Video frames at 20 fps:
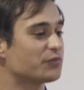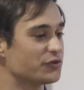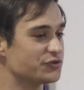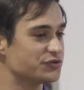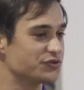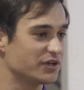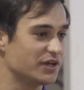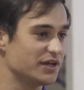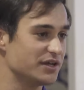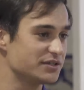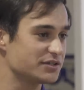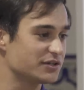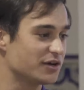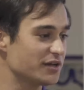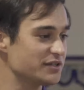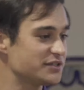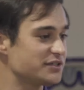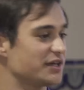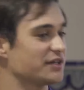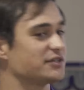Portuguese
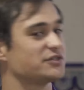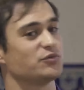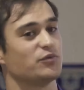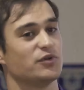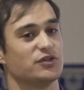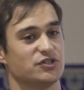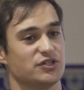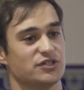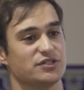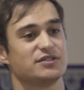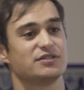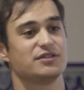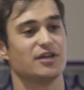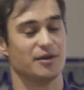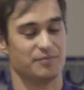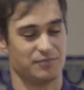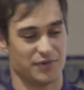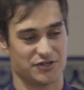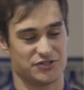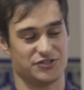context, which is
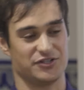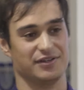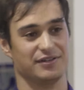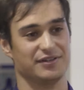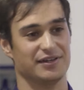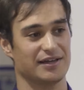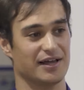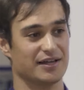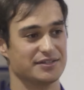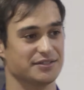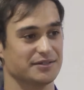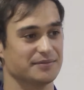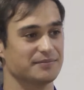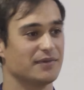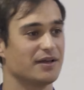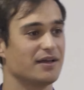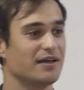a pastel de nata.